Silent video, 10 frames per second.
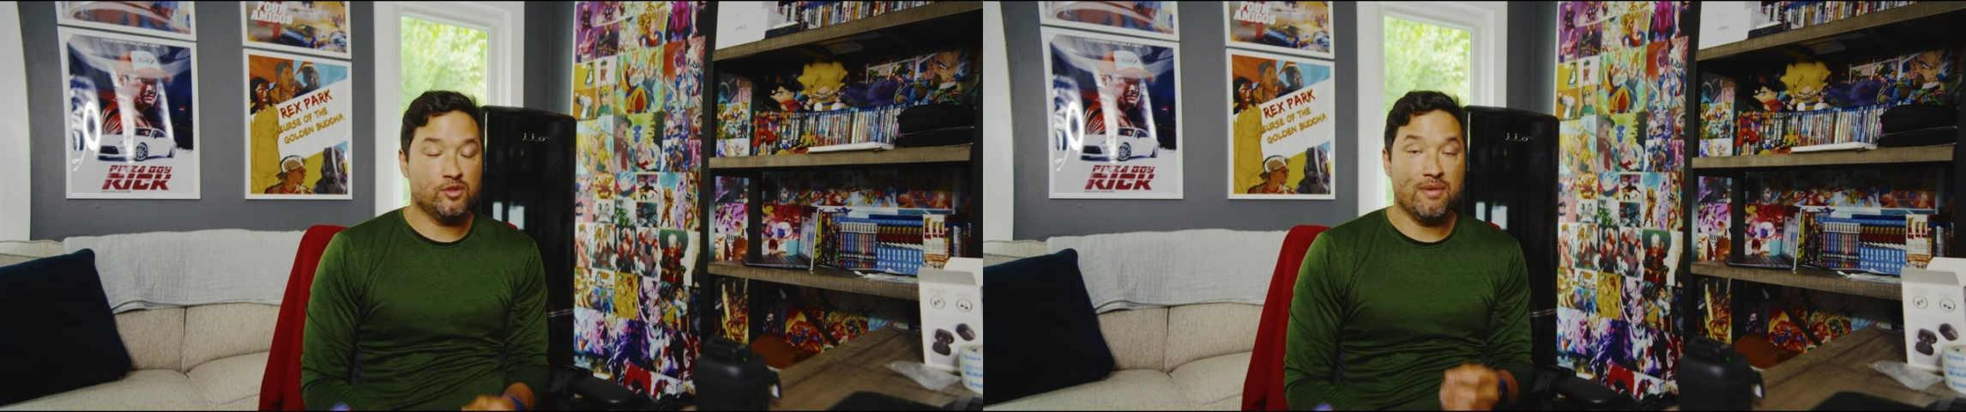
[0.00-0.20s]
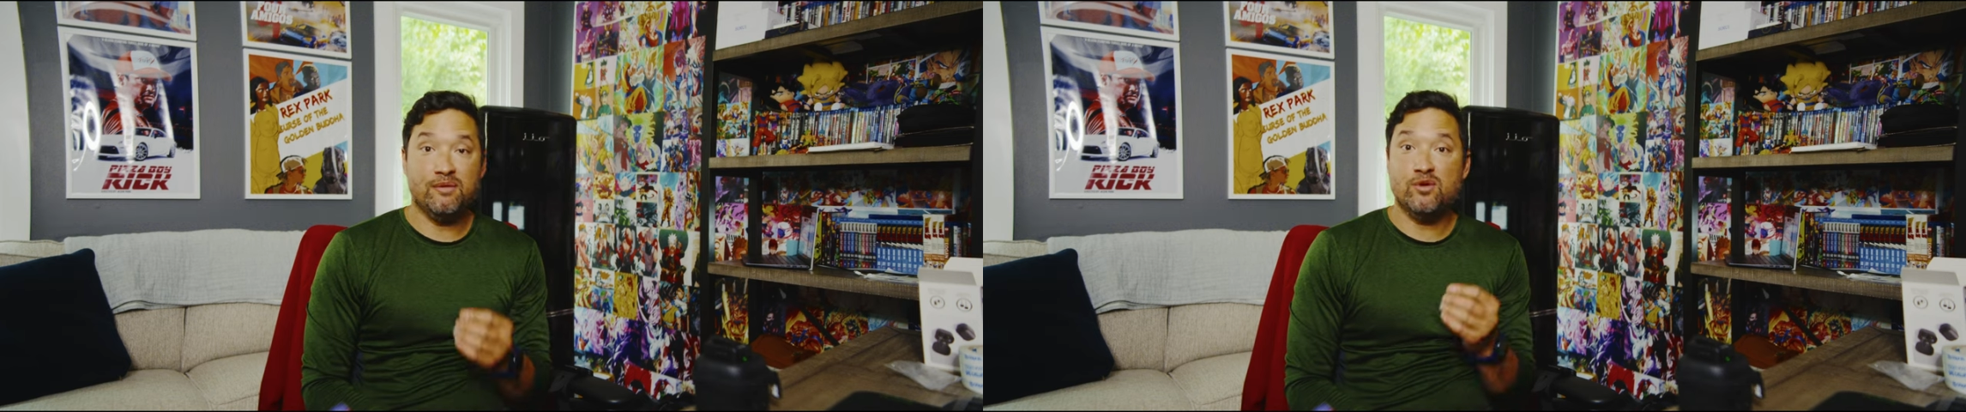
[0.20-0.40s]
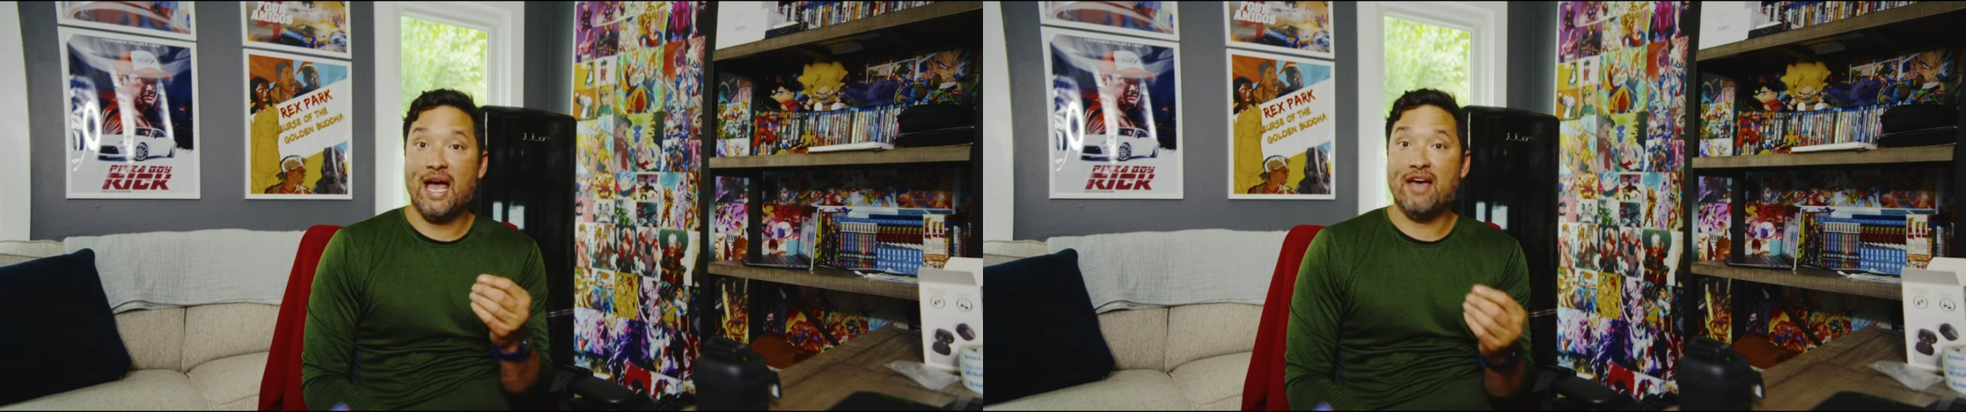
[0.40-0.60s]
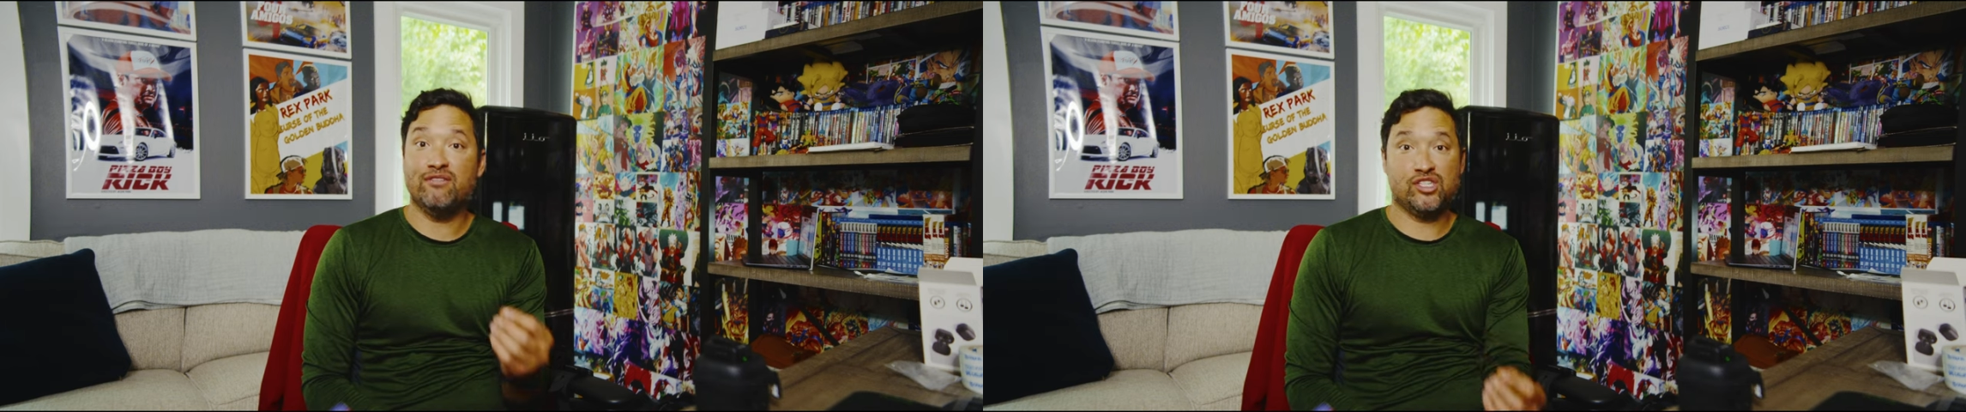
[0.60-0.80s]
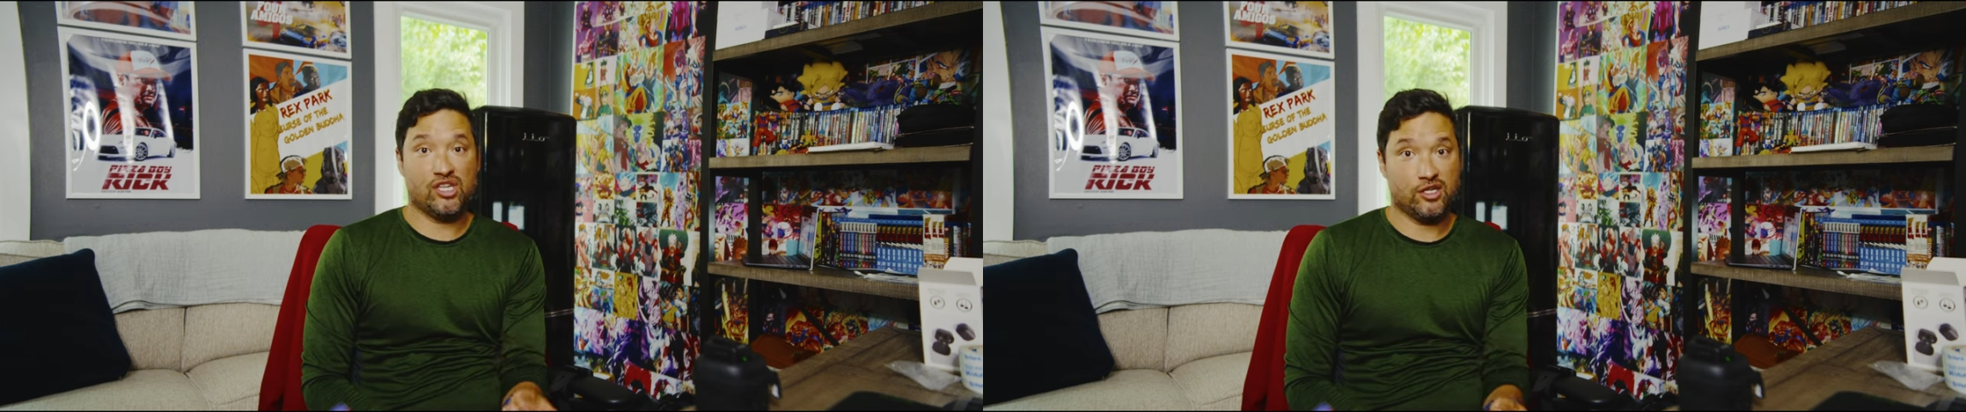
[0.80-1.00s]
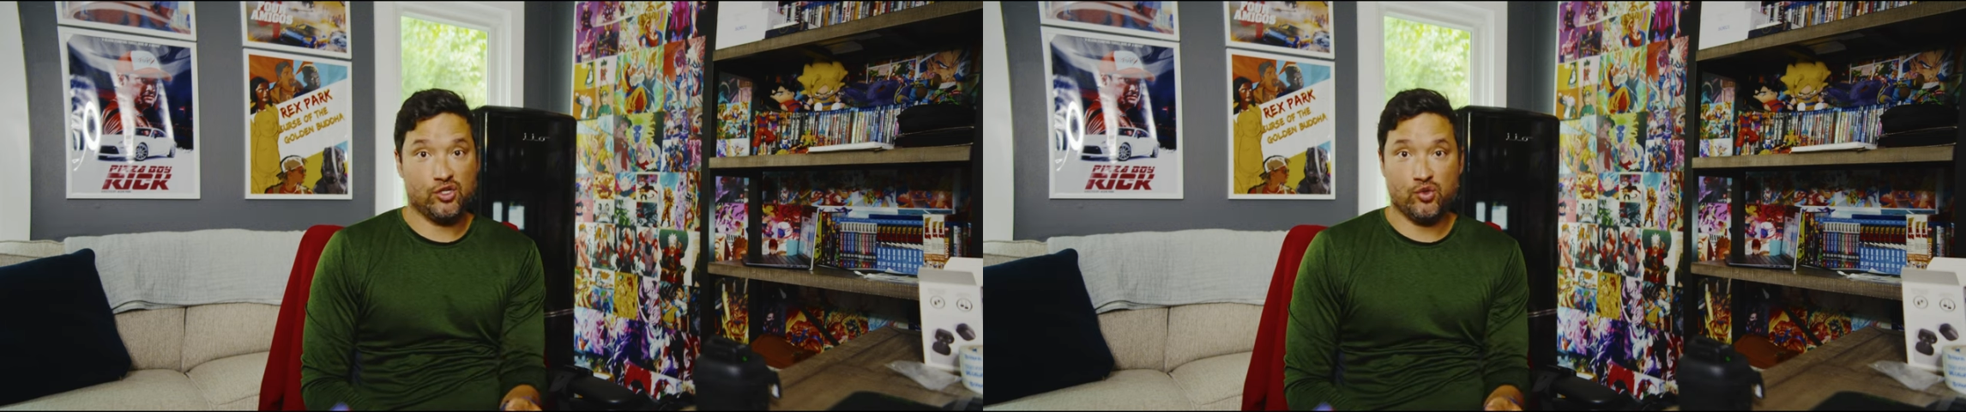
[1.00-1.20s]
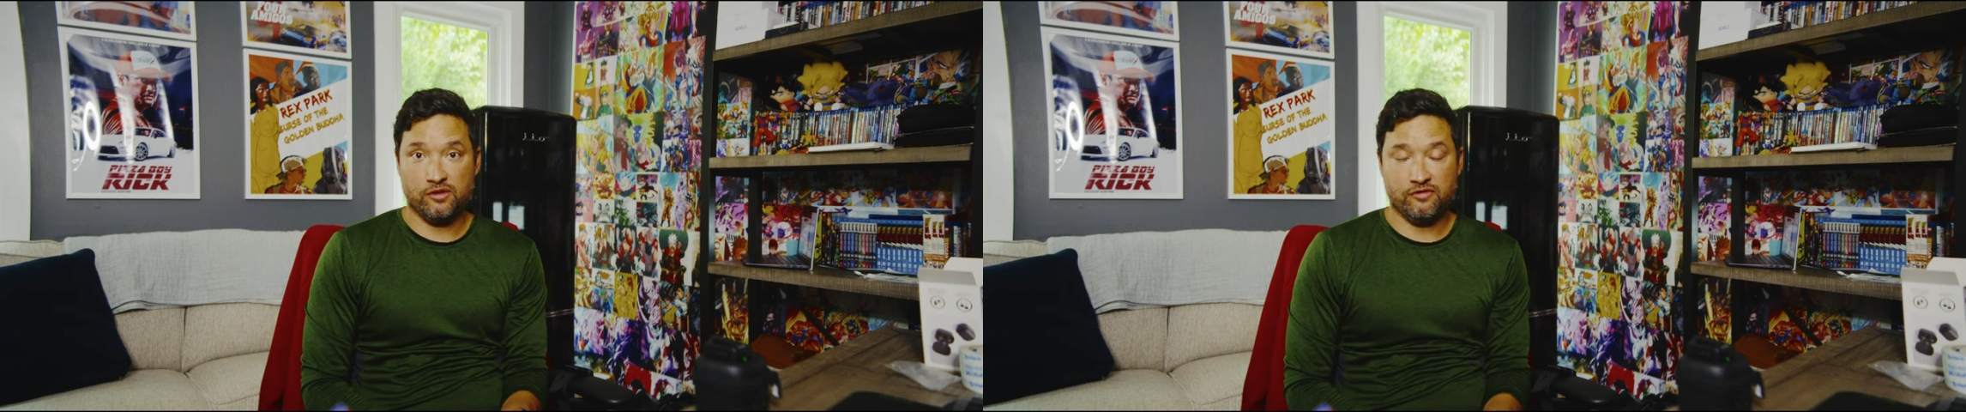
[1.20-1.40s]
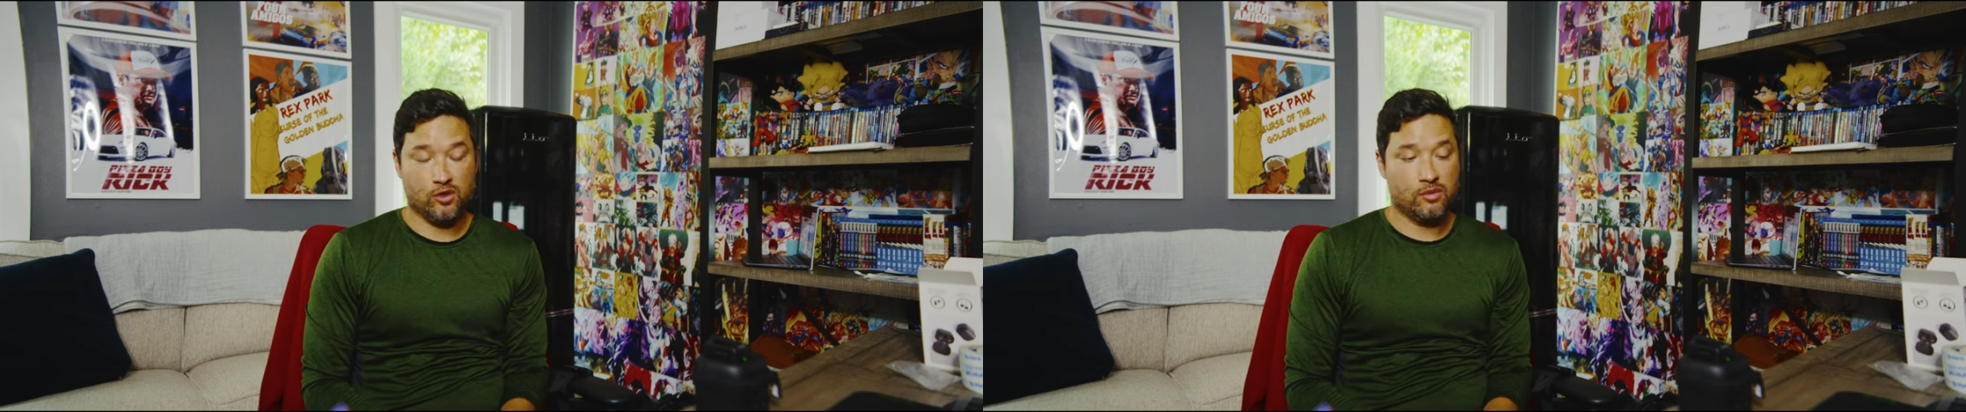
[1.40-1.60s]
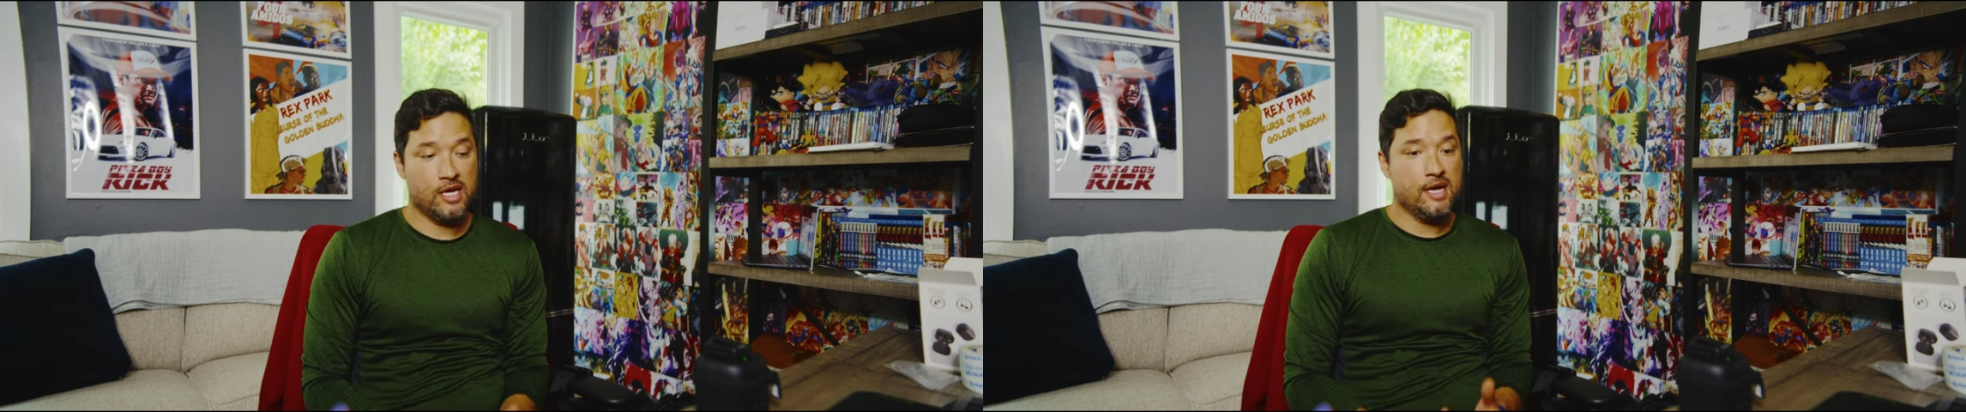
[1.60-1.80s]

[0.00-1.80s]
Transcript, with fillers: maybe you haven't shot a short film,